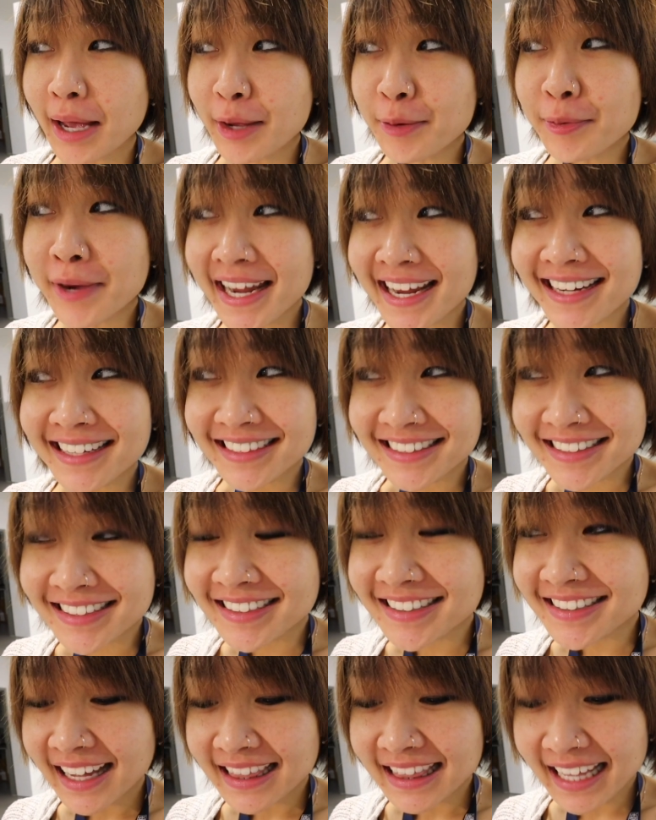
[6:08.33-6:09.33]
by weight,
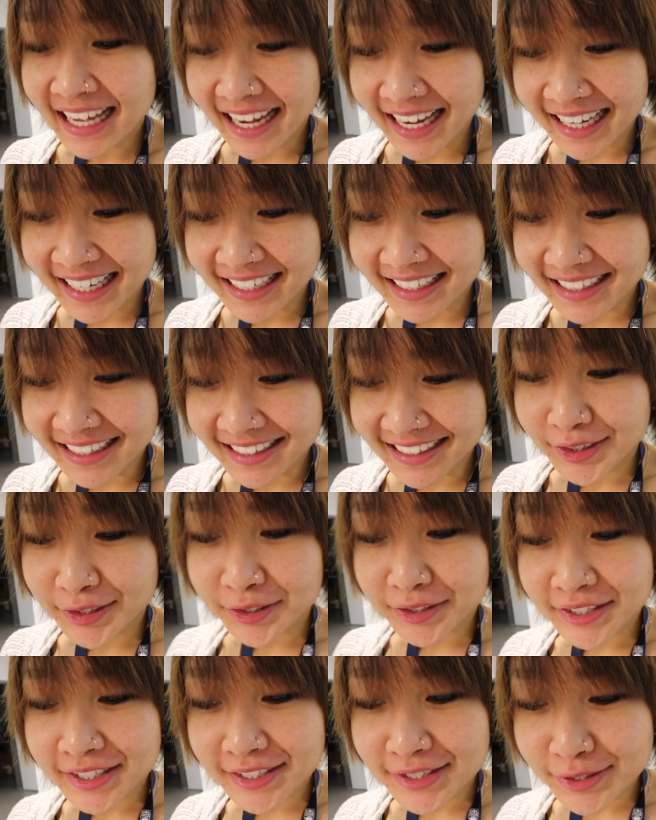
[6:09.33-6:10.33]
and then
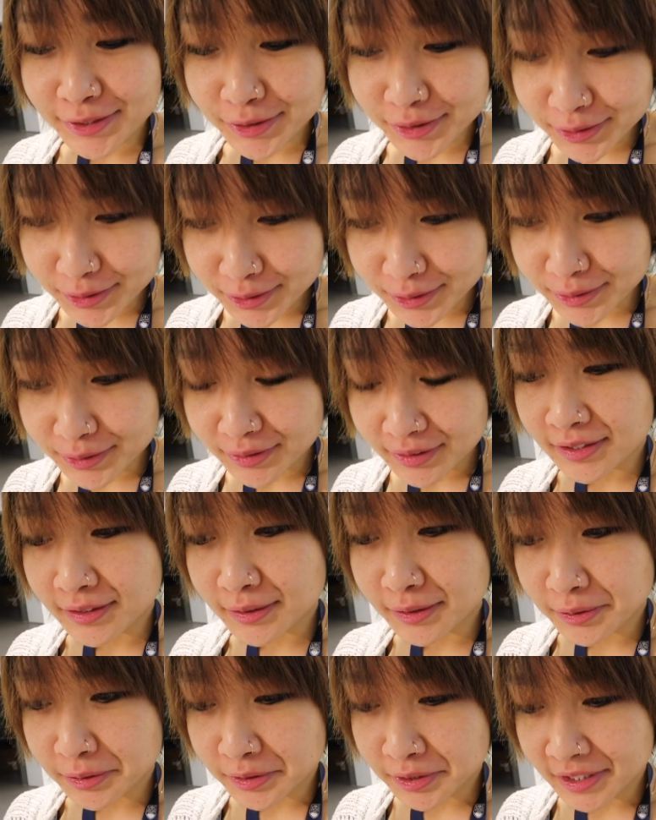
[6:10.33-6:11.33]
32
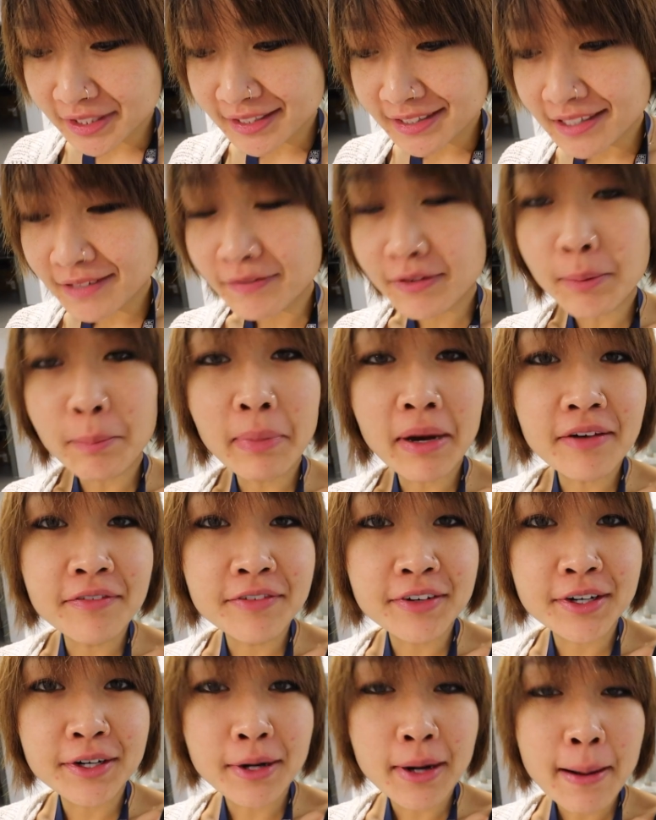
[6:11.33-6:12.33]
solutions of the
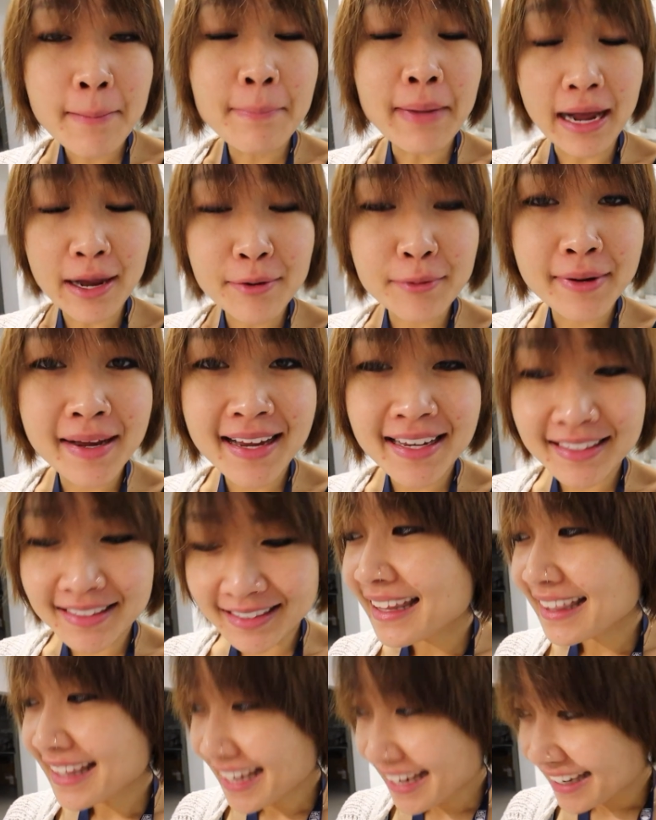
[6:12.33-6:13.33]
buffer by weight,
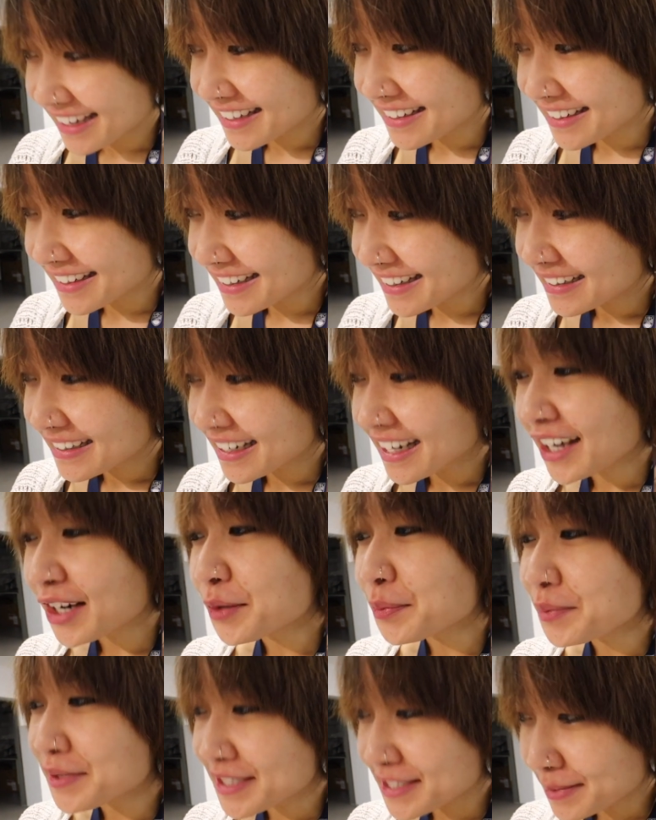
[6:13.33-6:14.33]
and then
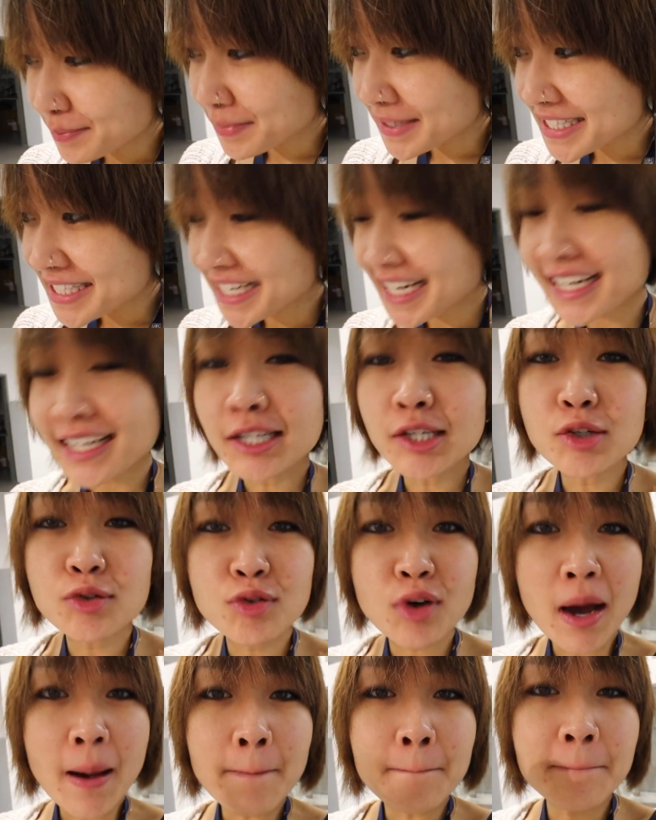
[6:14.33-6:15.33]
nanoprecipitate
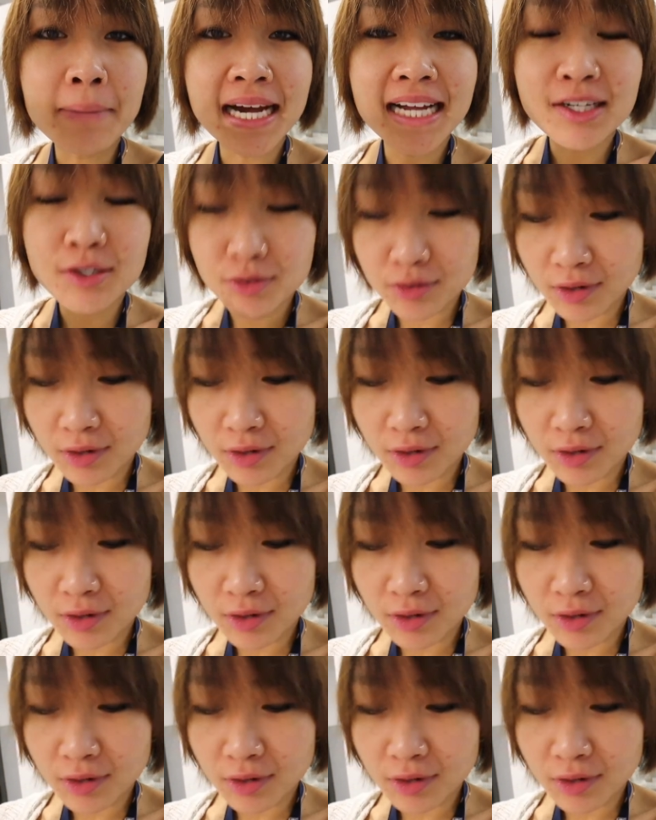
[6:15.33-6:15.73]
drop by